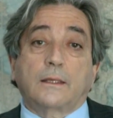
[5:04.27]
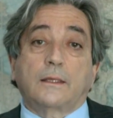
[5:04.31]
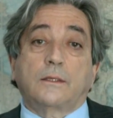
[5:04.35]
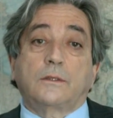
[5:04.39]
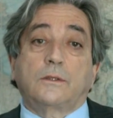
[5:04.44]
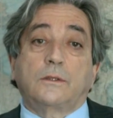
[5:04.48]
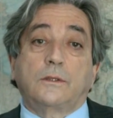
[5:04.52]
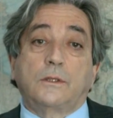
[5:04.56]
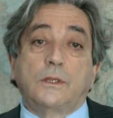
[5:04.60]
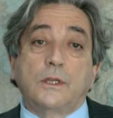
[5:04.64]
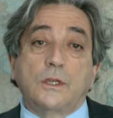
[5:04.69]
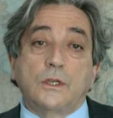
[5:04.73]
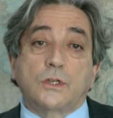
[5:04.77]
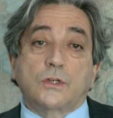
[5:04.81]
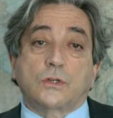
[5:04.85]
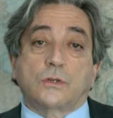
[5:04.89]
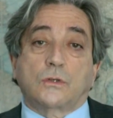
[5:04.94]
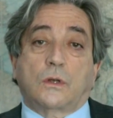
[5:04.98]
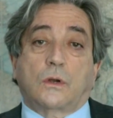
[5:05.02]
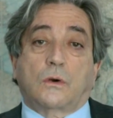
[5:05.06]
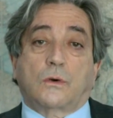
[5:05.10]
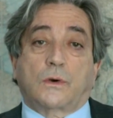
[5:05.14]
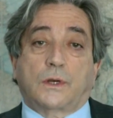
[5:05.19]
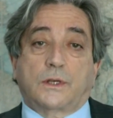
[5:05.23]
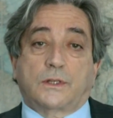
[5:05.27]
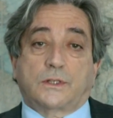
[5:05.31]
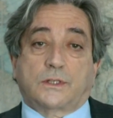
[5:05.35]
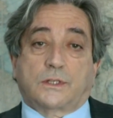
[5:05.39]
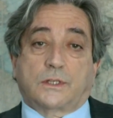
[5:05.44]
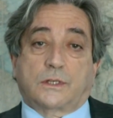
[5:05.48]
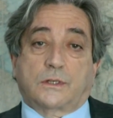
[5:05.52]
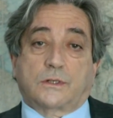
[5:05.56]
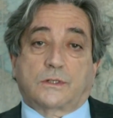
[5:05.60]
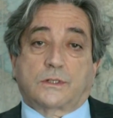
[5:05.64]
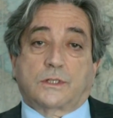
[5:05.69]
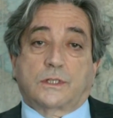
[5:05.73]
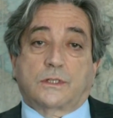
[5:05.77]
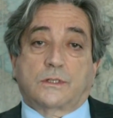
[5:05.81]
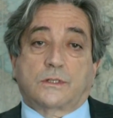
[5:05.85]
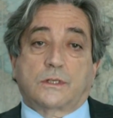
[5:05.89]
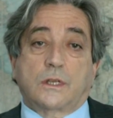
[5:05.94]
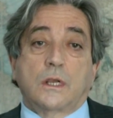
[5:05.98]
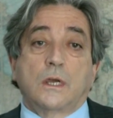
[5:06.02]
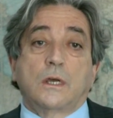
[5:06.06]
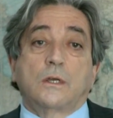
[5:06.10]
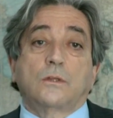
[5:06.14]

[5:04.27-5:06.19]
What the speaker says: additional resources